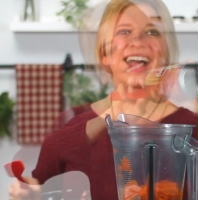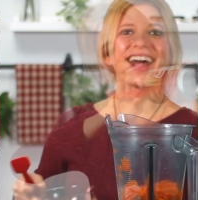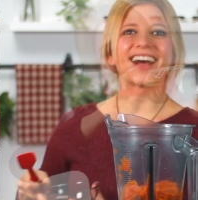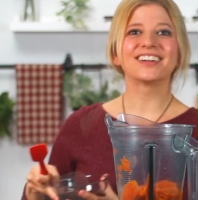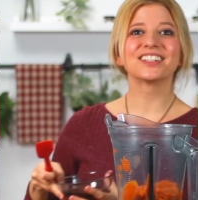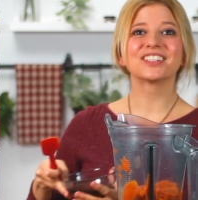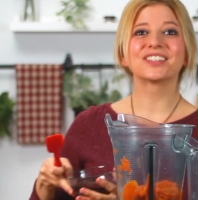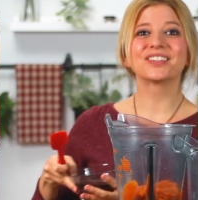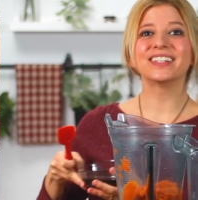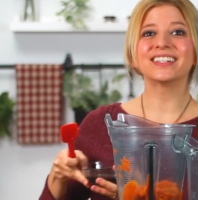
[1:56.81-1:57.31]

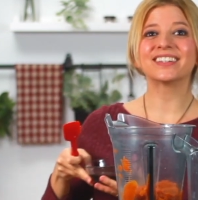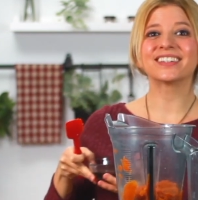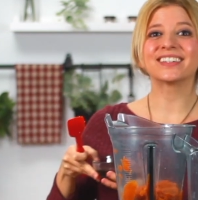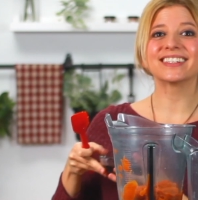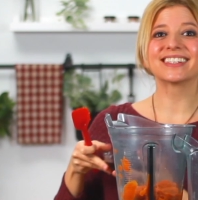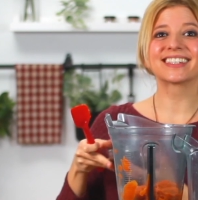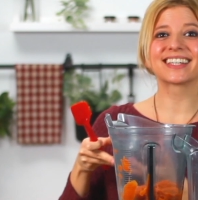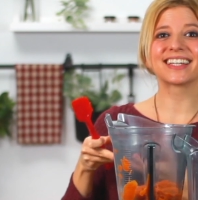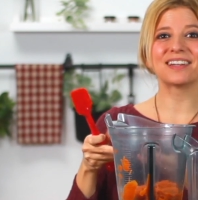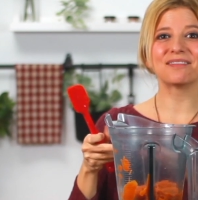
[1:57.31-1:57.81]
Our sweetener
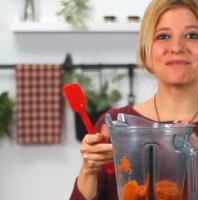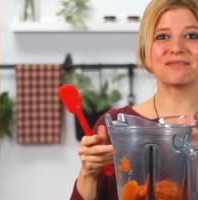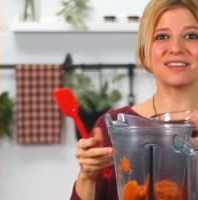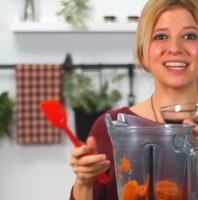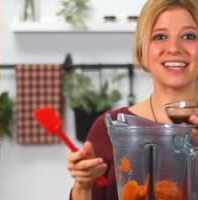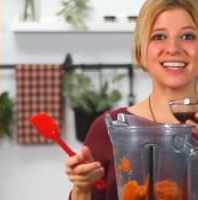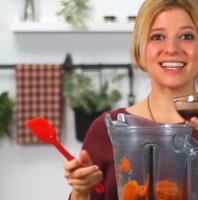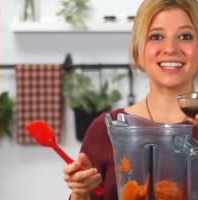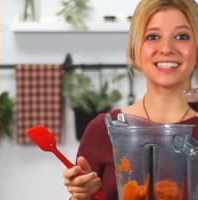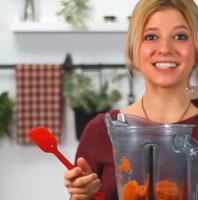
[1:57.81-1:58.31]
is gonna
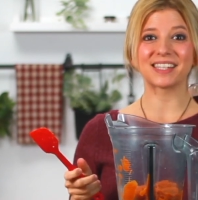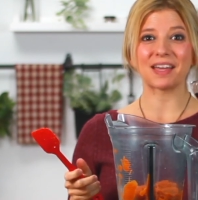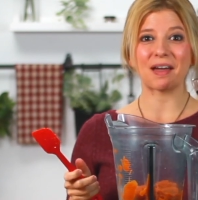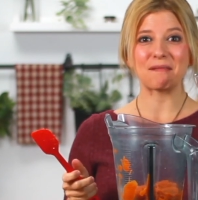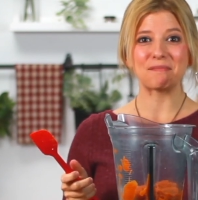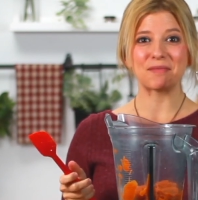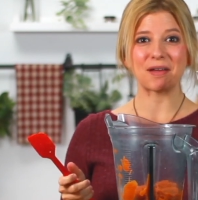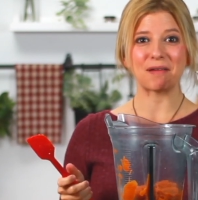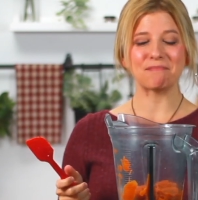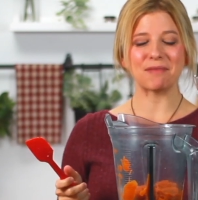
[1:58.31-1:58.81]
be
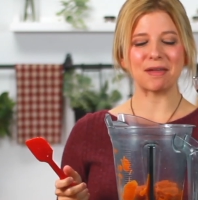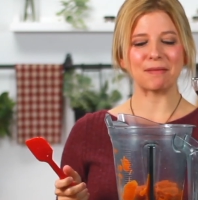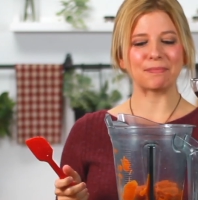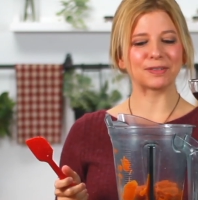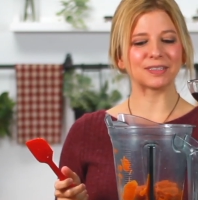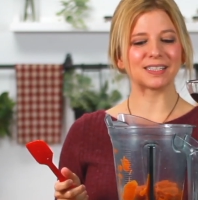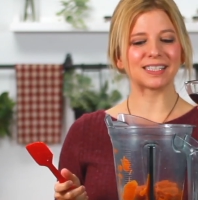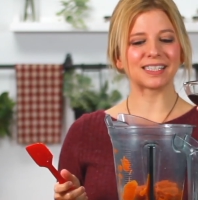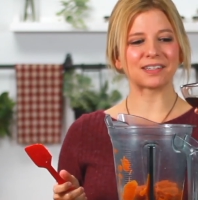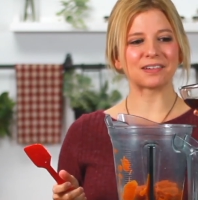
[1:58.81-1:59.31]
some
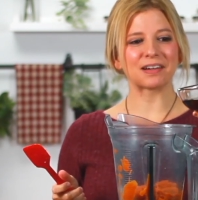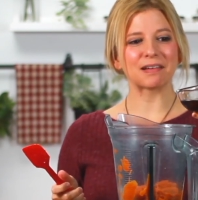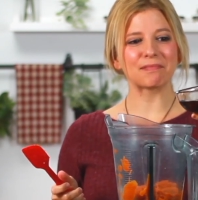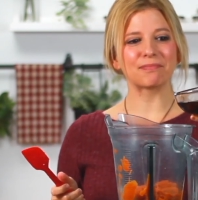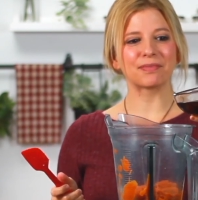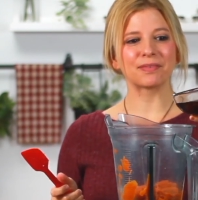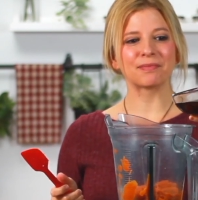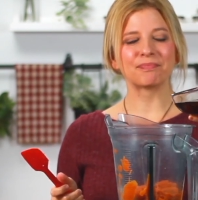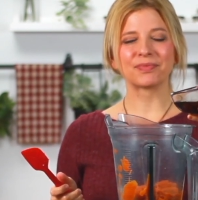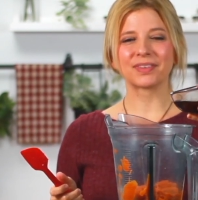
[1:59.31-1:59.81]
maple syrup.
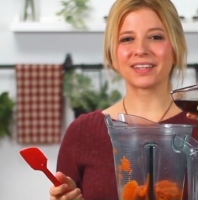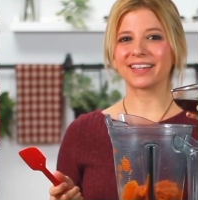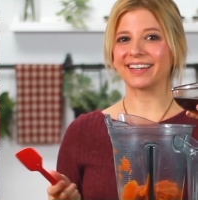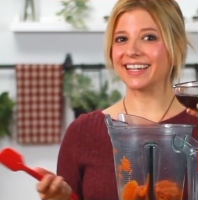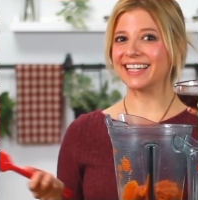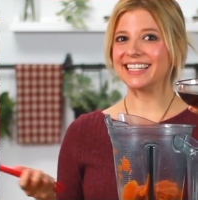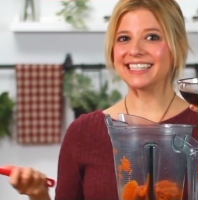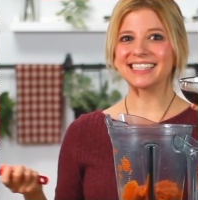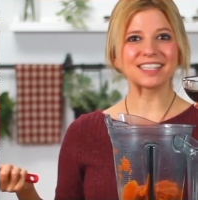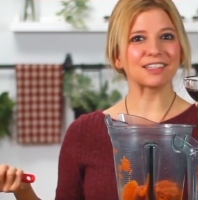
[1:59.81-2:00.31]

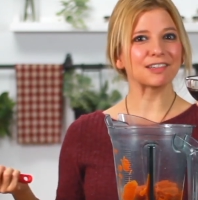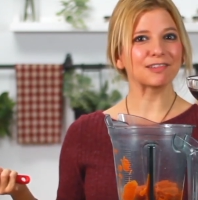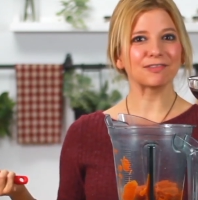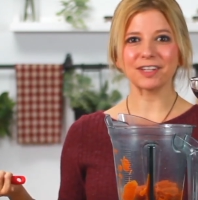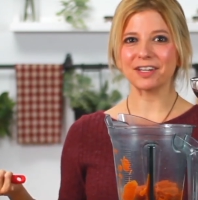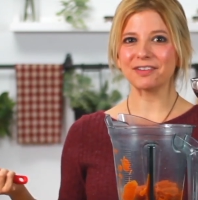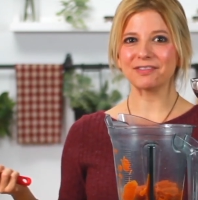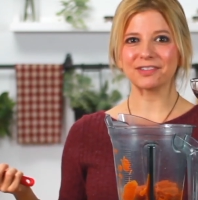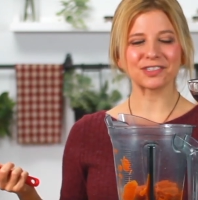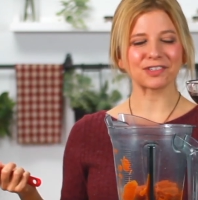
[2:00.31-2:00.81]
It's the
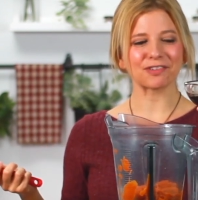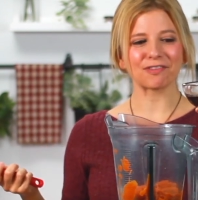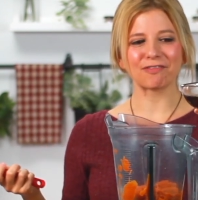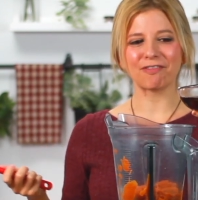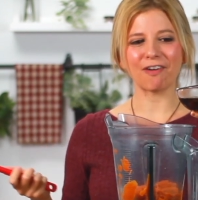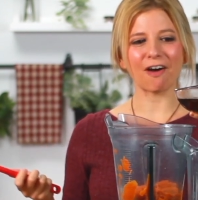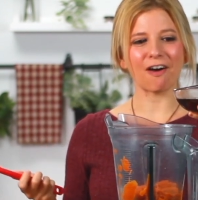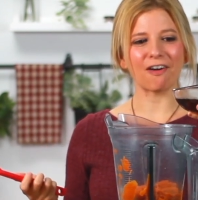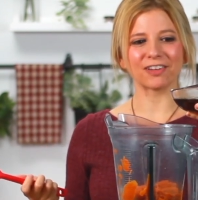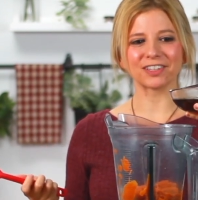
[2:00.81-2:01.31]
flavors of
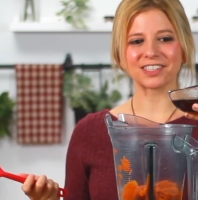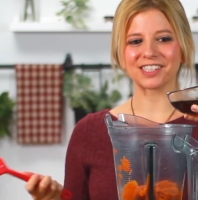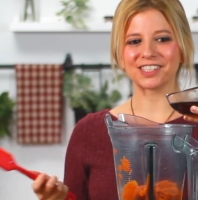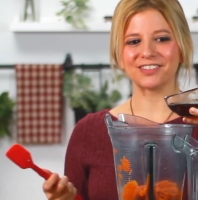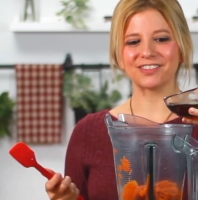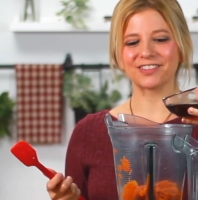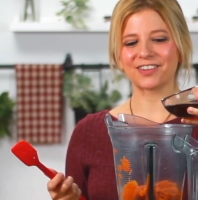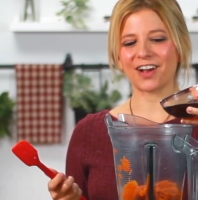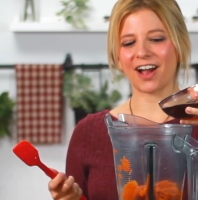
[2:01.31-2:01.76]
fall, so you've